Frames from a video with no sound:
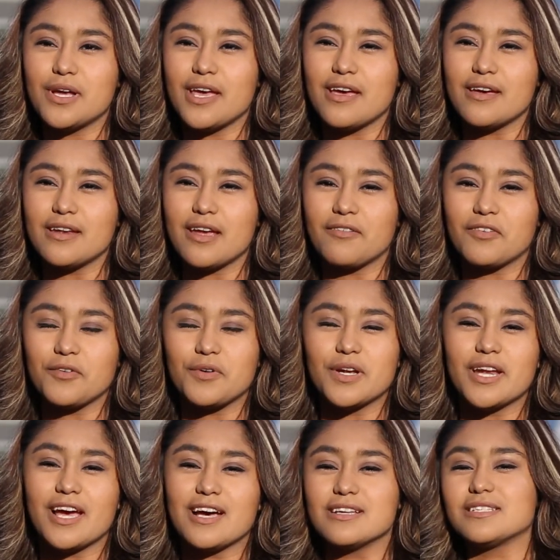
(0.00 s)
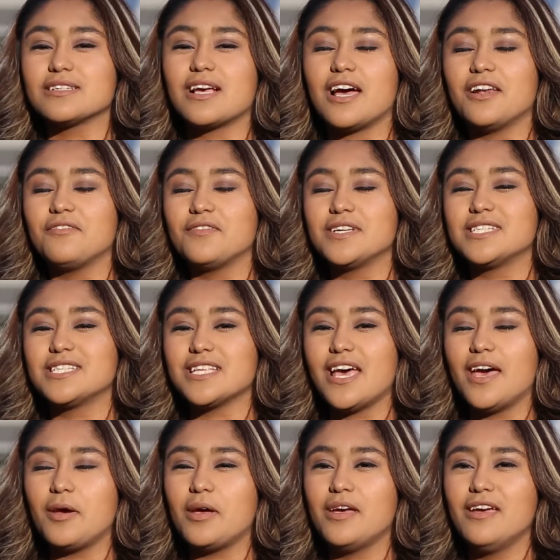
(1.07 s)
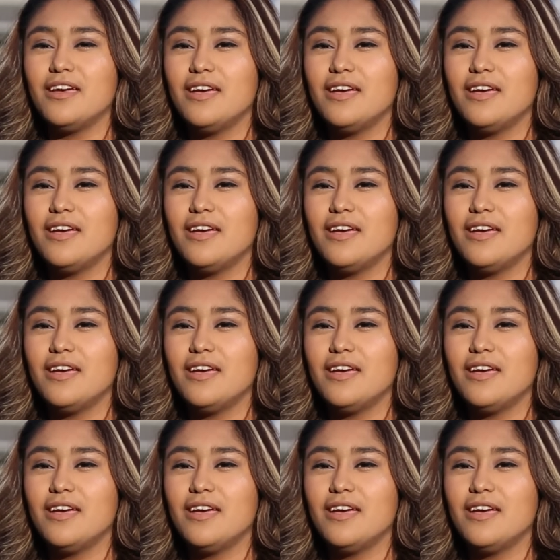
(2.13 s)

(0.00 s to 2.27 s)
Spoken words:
and everyone has a kind of a set